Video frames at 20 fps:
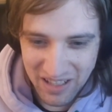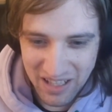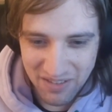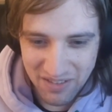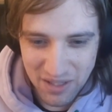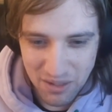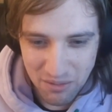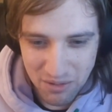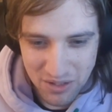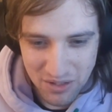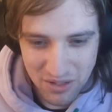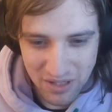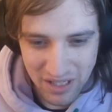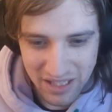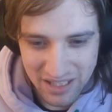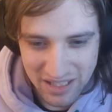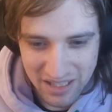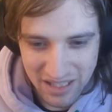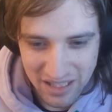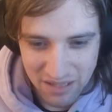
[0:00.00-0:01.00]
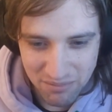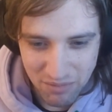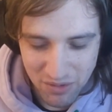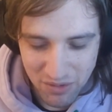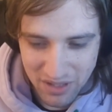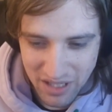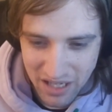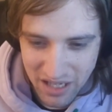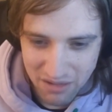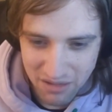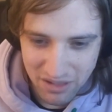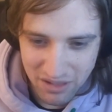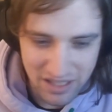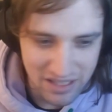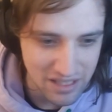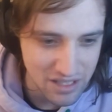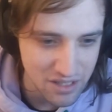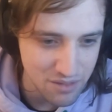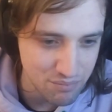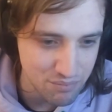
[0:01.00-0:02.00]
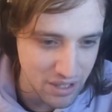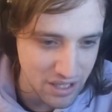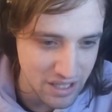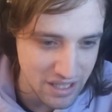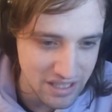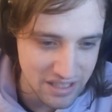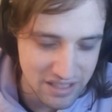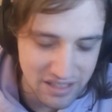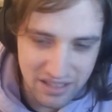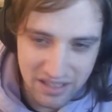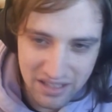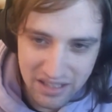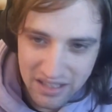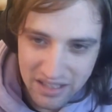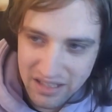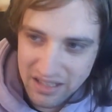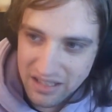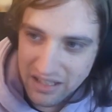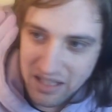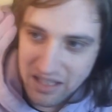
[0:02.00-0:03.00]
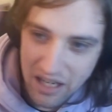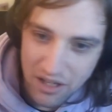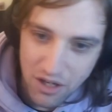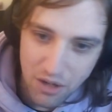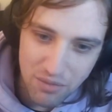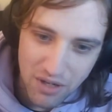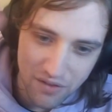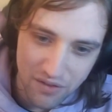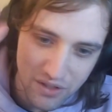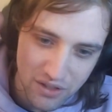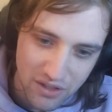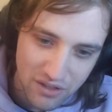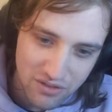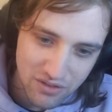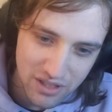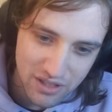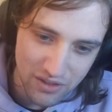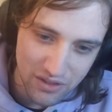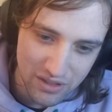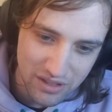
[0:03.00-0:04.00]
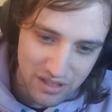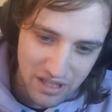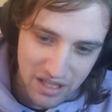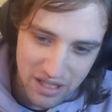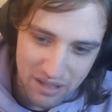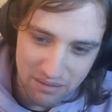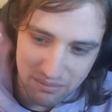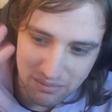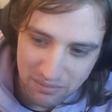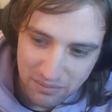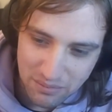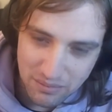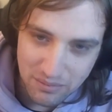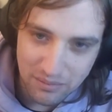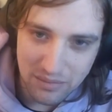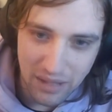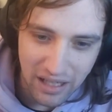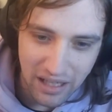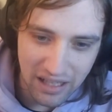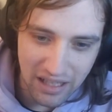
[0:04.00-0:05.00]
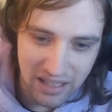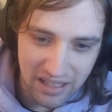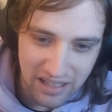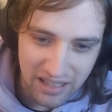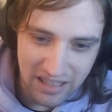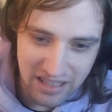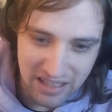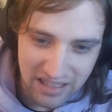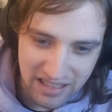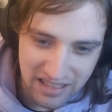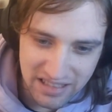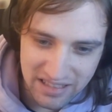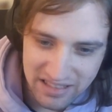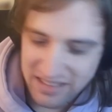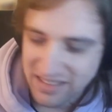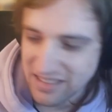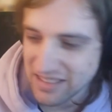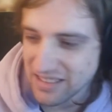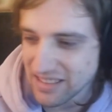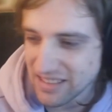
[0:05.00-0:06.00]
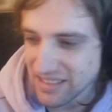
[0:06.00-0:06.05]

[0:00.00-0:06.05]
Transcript: but let me know what you guys think. But with that, I'm going to say goodbye and hope you have a good rest of your time. Bye.